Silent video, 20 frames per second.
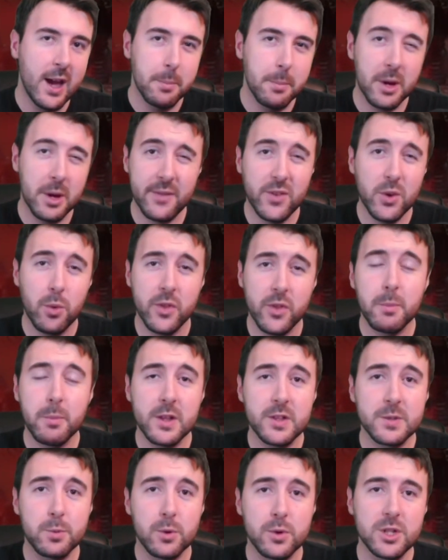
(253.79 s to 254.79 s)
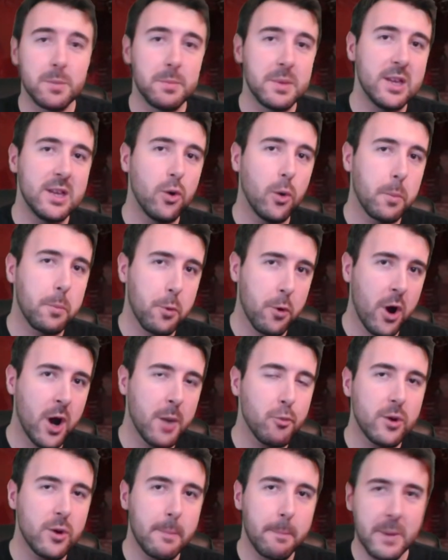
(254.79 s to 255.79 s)
But if you want the Bloodspawn to be your
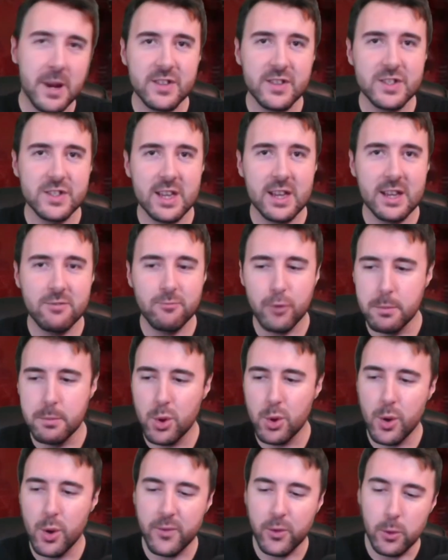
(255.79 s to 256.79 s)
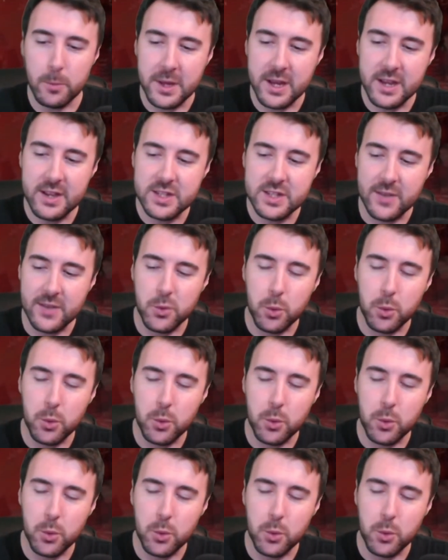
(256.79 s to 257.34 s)
primary blitzing removal piece,